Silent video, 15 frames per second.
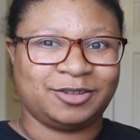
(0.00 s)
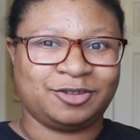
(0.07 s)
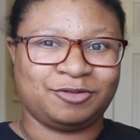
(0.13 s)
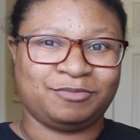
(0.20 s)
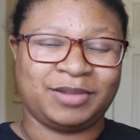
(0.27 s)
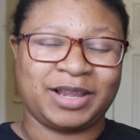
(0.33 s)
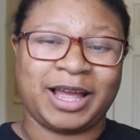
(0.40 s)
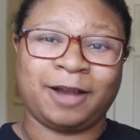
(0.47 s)
So
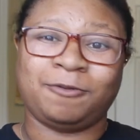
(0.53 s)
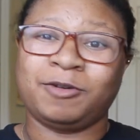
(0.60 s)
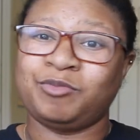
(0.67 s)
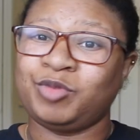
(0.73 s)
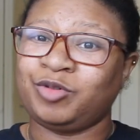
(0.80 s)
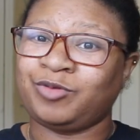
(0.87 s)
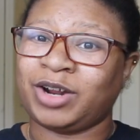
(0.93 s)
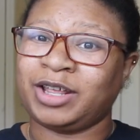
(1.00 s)
black
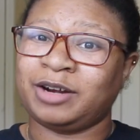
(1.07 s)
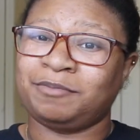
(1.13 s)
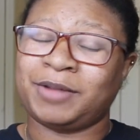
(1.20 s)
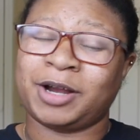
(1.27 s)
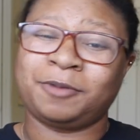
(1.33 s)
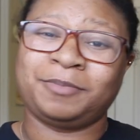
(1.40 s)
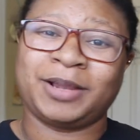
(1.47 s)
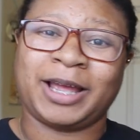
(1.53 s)
woman writing
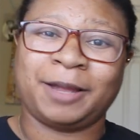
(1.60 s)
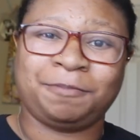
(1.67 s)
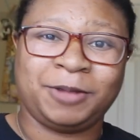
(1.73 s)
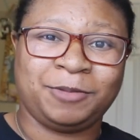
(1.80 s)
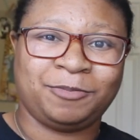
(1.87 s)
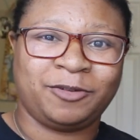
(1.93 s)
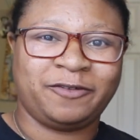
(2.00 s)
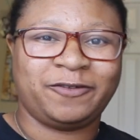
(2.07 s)
about black
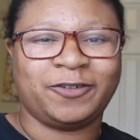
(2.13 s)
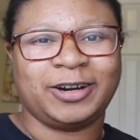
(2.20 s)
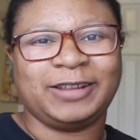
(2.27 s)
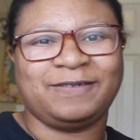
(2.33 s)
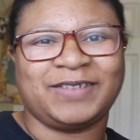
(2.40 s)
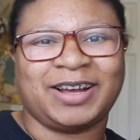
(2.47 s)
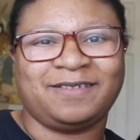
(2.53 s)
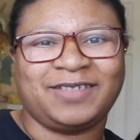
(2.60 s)
people,
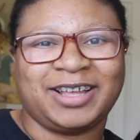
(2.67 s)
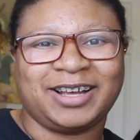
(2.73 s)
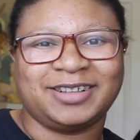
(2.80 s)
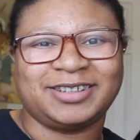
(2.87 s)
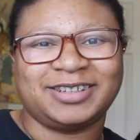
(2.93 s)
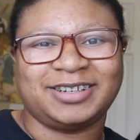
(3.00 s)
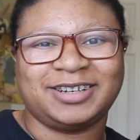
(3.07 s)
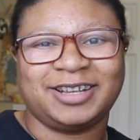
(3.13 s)

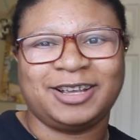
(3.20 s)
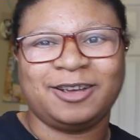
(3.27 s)
45000